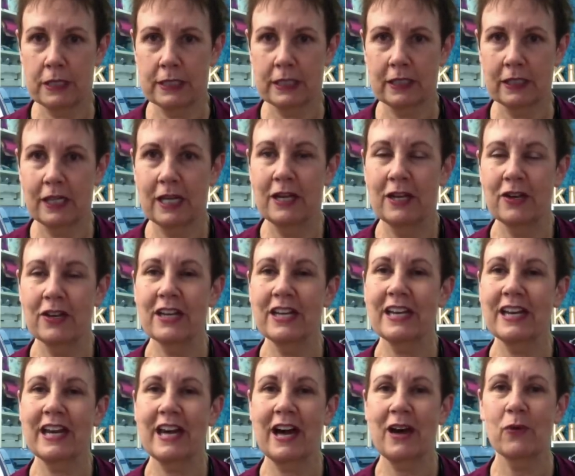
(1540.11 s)
basically, you
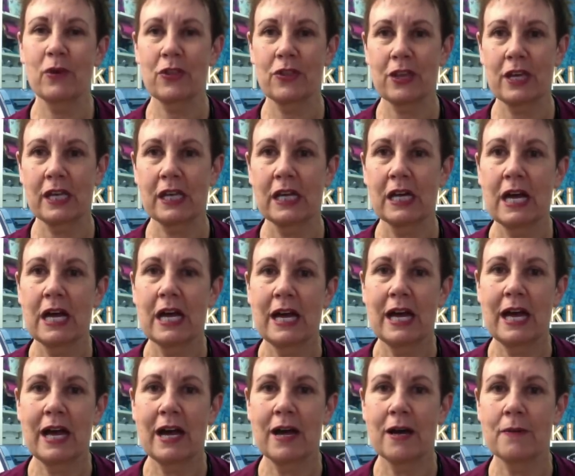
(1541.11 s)
can cut with it.
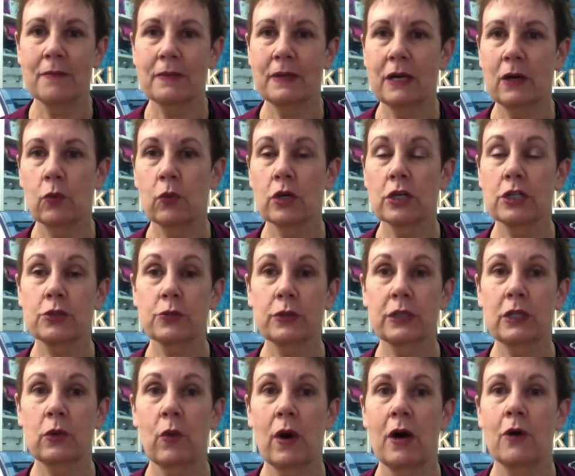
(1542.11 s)
Um, it works
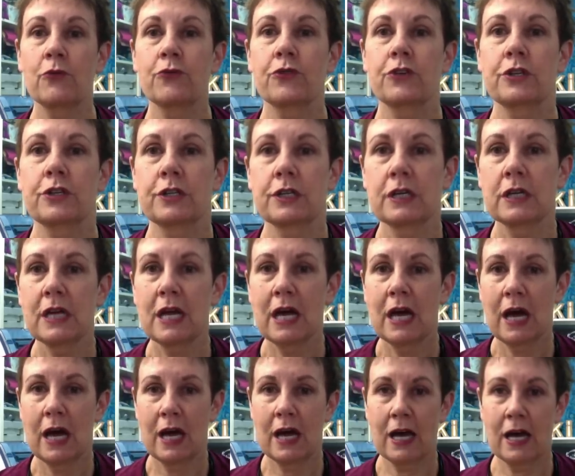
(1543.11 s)
really well for
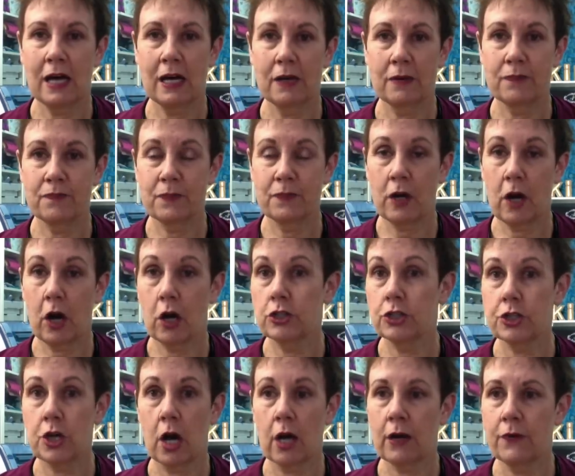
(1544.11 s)
uh,
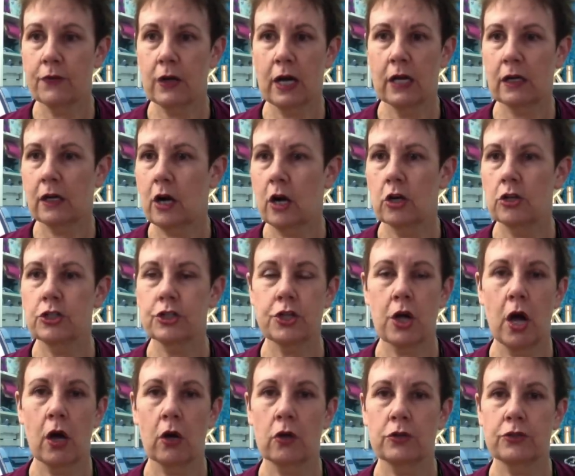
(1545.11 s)
cardstock. I've cut
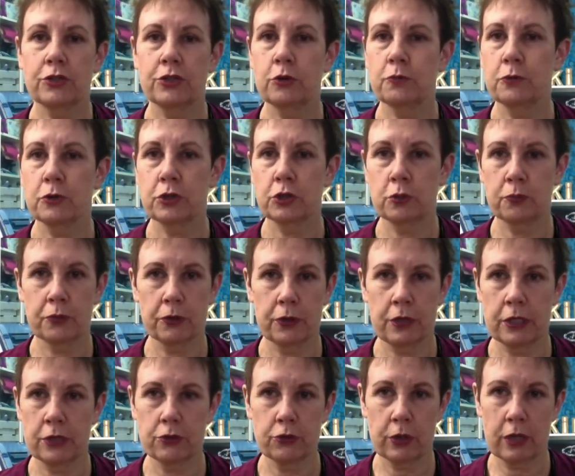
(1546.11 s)
cardstock, super super
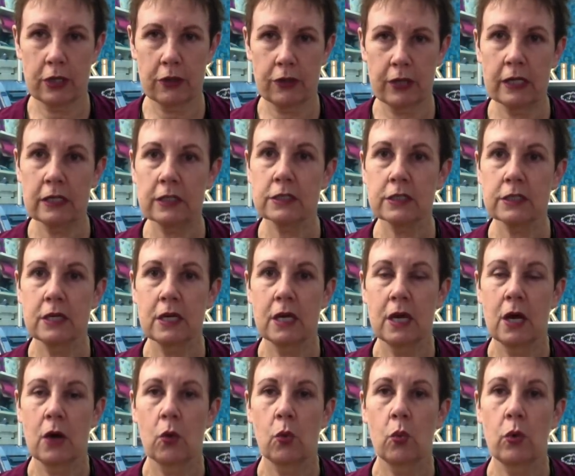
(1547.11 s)
intricate things
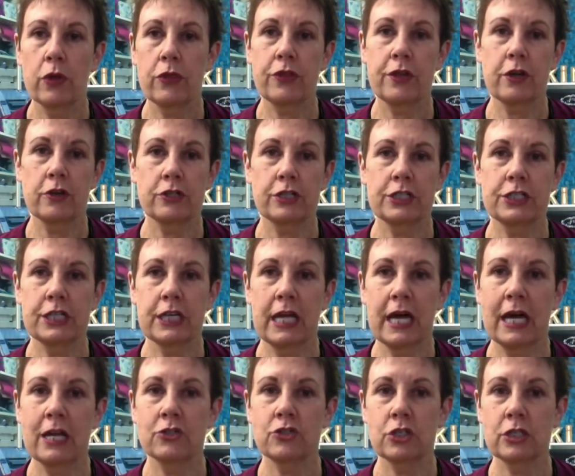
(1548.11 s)
with the artistic
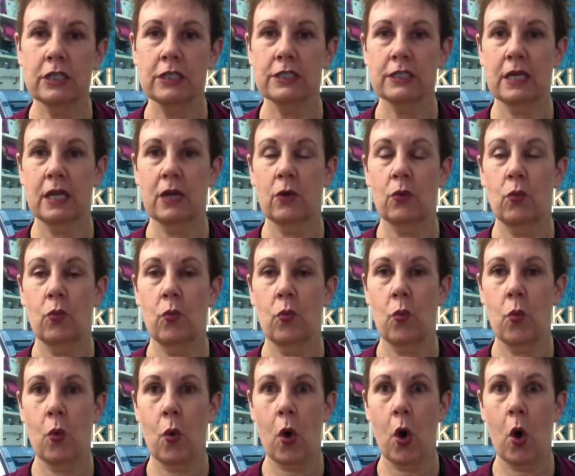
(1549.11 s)
edge, and it's like
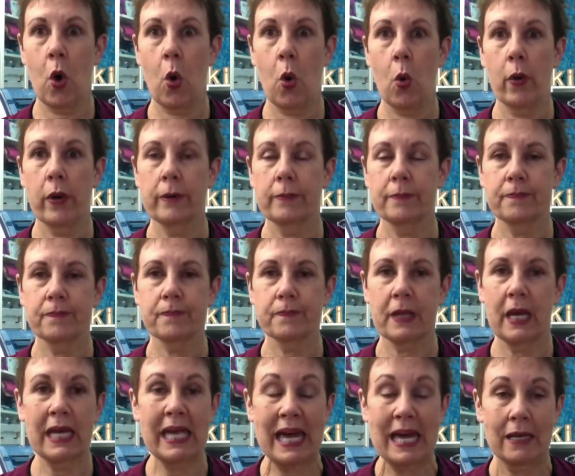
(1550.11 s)
whoa.
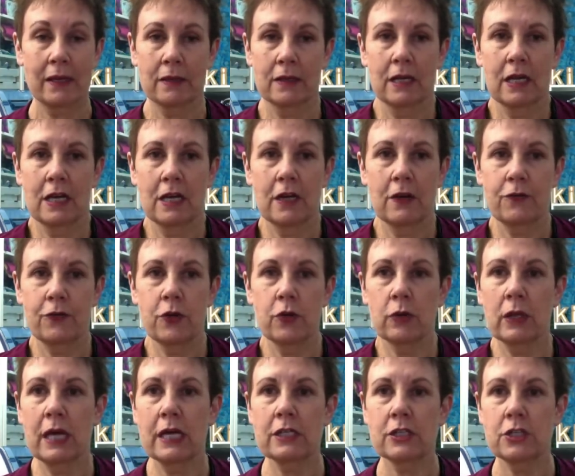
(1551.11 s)
Again, if
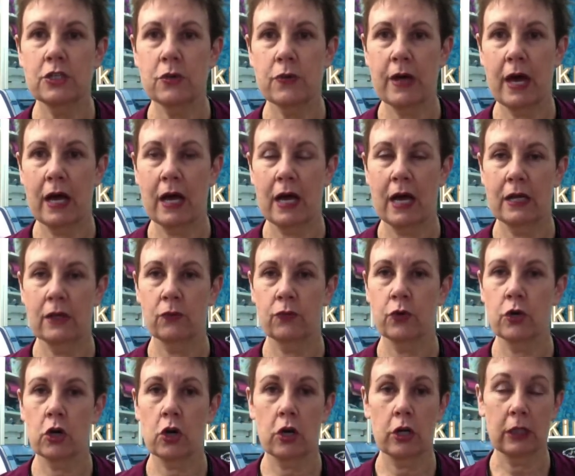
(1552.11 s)
you like to do that kind of
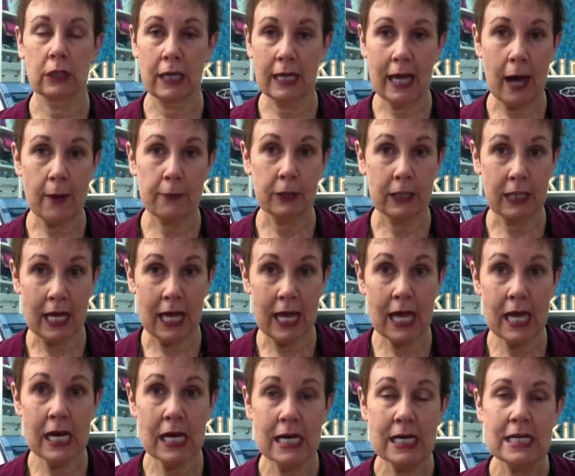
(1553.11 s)
work or you like
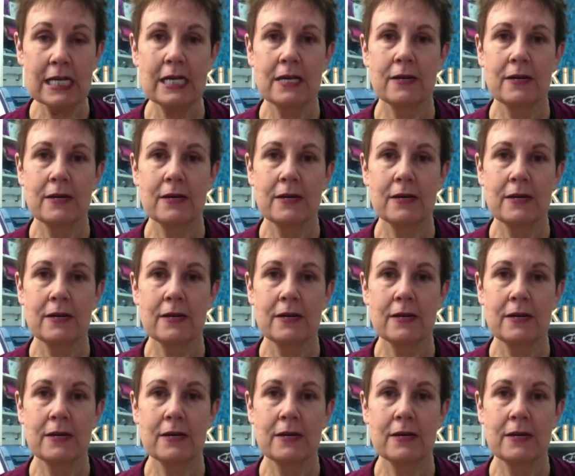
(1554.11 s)
applique,